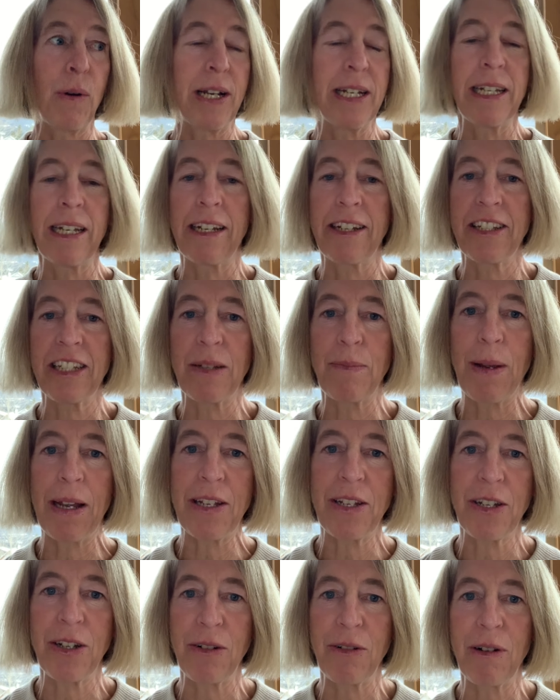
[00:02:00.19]
I did a
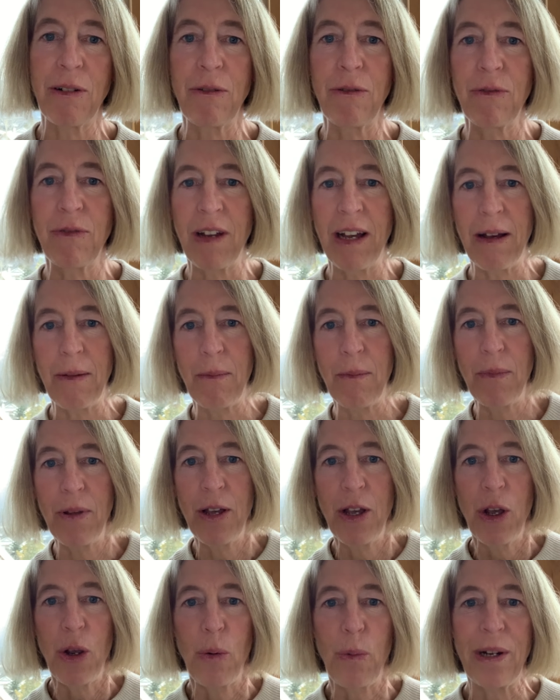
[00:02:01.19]
semester of
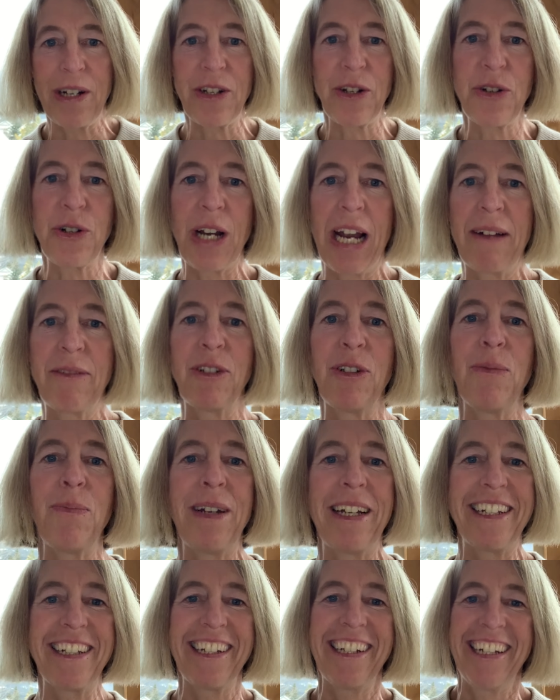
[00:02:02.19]
winter travel,
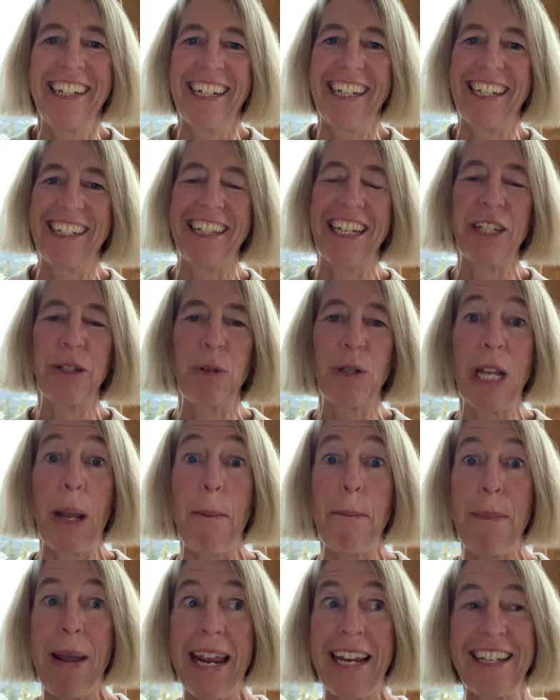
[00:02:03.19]
but this was
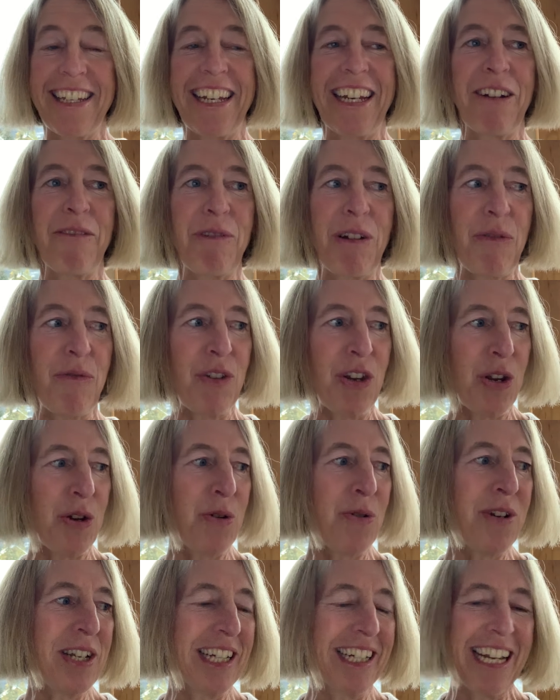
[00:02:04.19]
amazing
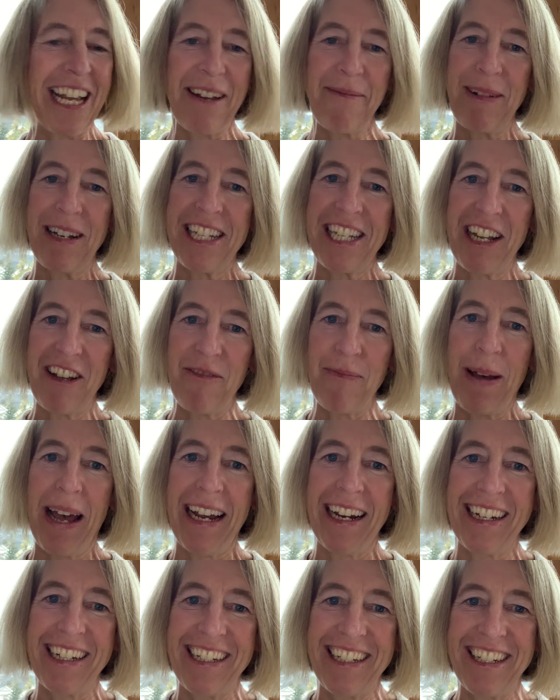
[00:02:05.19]
review to get myself
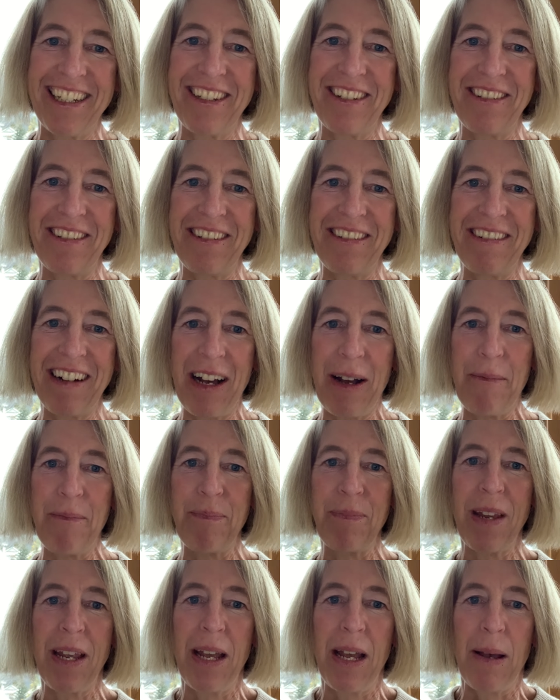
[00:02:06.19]
back
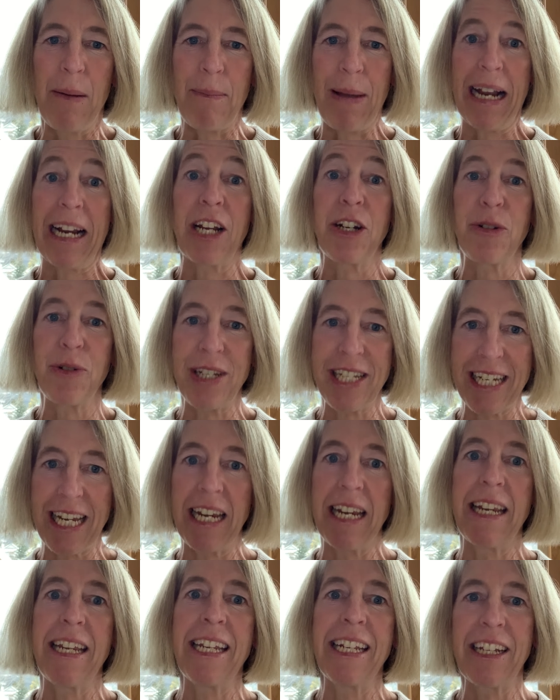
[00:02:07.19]
into backcountry
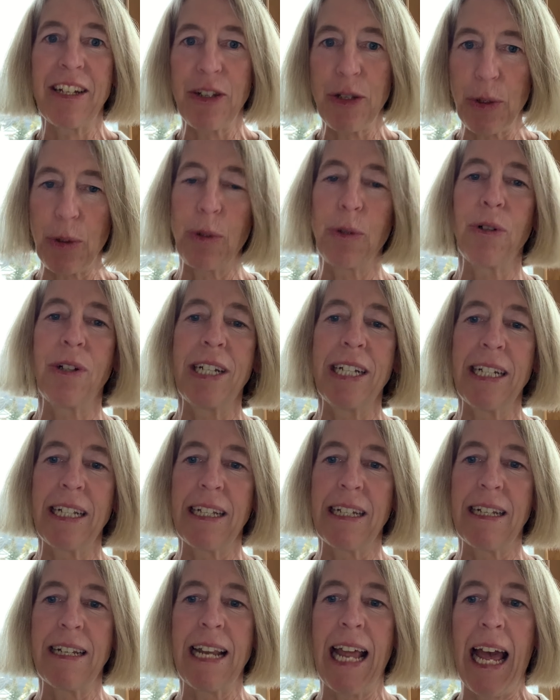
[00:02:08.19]
skiing and touring
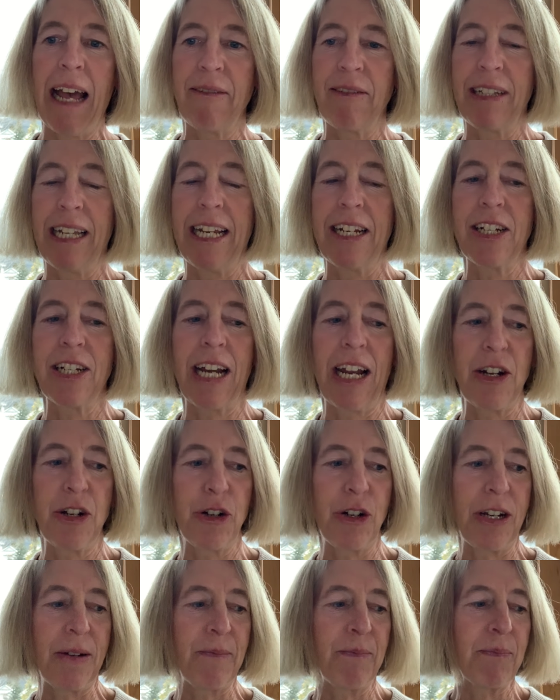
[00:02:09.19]
in avalanche
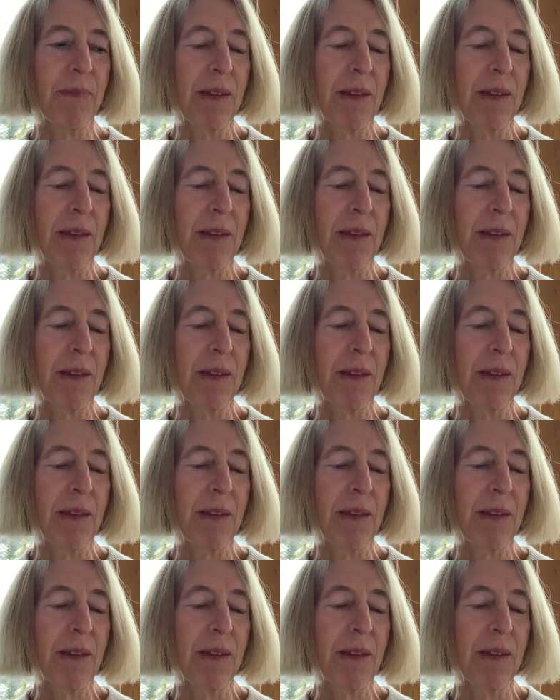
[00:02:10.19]
country.